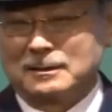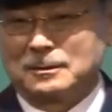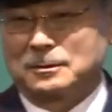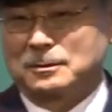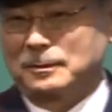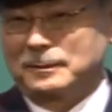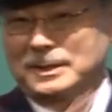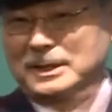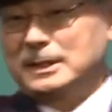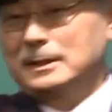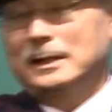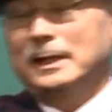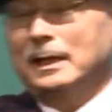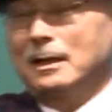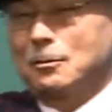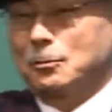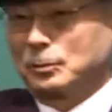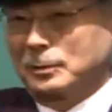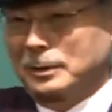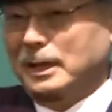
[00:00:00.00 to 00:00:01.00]
to do that,
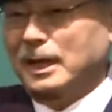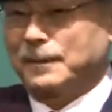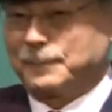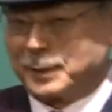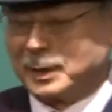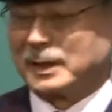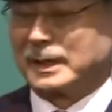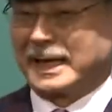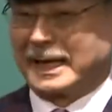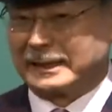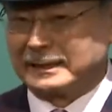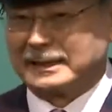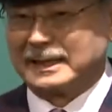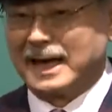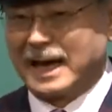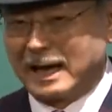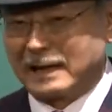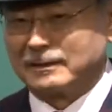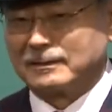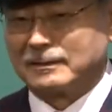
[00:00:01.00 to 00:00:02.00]
you must know how the
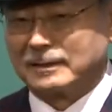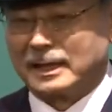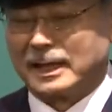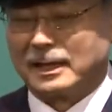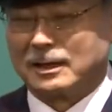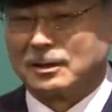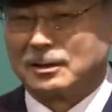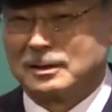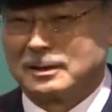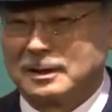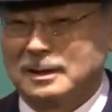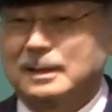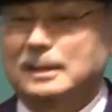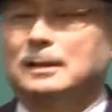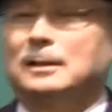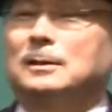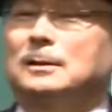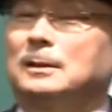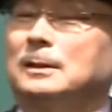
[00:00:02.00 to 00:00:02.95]
world will change.